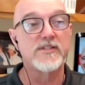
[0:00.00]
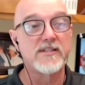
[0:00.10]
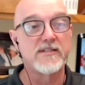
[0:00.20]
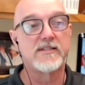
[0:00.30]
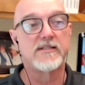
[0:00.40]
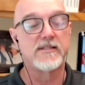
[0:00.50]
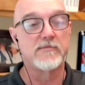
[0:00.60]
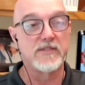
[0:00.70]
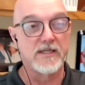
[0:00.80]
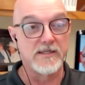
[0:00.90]
force this
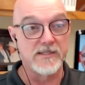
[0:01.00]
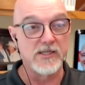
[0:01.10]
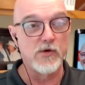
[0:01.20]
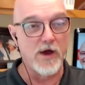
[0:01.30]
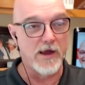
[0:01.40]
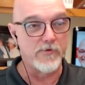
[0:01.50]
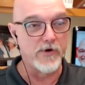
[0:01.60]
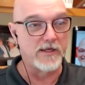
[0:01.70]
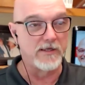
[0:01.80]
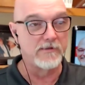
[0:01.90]
system to continue
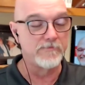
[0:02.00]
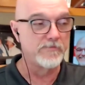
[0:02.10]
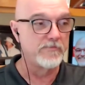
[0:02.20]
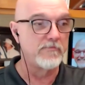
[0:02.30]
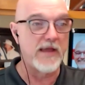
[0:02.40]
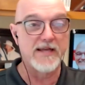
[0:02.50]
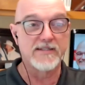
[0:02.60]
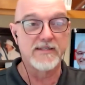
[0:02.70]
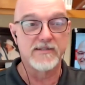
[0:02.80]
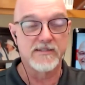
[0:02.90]
operating
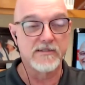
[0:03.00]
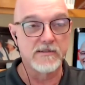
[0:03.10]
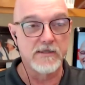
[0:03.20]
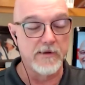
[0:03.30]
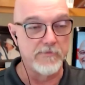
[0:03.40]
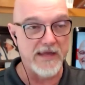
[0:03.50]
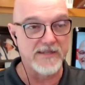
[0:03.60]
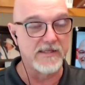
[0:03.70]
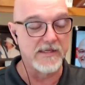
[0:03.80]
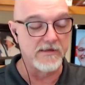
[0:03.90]
past its
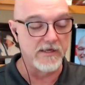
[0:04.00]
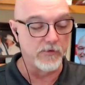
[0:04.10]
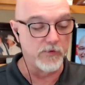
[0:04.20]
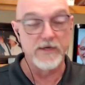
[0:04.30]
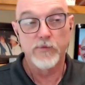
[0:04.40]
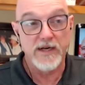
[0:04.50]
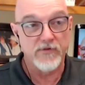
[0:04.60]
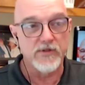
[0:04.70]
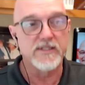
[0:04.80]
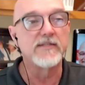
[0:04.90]
past the, you know,
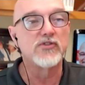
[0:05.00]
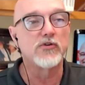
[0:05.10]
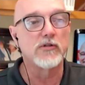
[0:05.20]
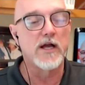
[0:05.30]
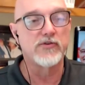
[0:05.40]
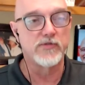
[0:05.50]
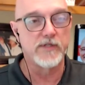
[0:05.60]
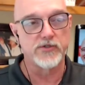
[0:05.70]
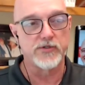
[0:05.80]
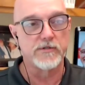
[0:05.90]
whenever its internal
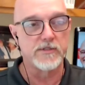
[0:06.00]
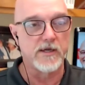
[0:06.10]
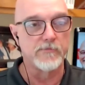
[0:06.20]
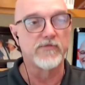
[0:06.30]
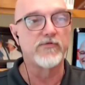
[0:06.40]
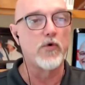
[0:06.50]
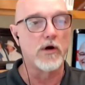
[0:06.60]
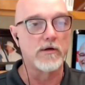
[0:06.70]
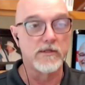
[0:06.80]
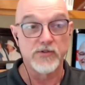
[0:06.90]
contradictions come to
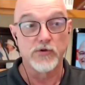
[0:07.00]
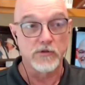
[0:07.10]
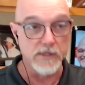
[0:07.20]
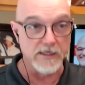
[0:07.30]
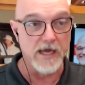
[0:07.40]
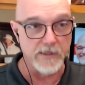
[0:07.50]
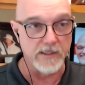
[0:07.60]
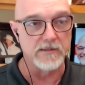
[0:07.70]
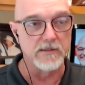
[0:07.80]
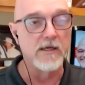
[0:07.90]
fore, internal
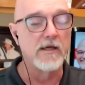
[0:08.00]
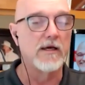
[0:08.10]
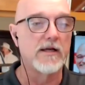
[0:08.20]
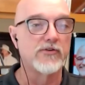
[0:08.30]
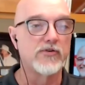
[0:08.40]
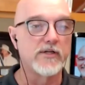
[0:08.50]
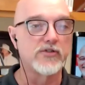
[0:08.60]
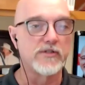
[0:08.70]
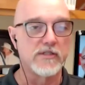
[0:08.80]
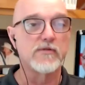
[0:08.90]
economic
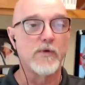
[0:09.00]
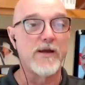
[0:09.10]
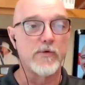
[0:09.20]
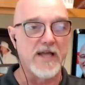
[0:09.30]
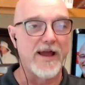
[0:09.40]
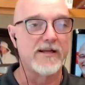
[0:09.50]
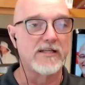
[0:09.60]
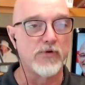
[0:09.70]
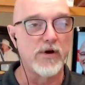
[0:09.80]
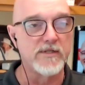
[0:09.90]
contradictions. That was
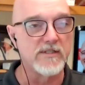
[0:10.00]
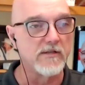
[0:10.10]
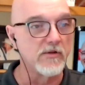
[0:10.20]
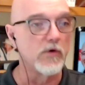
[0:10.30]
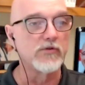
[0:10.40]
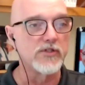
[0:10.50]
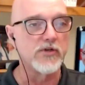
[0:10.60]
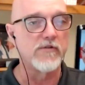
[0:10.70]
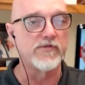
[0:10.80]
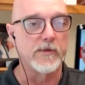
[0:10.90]
Hayek's premise in The Road to
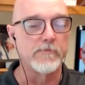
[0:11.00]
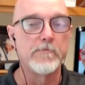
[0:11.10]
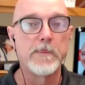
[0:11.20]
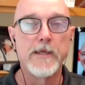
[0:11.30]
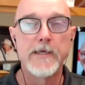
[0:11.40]
Serfdom.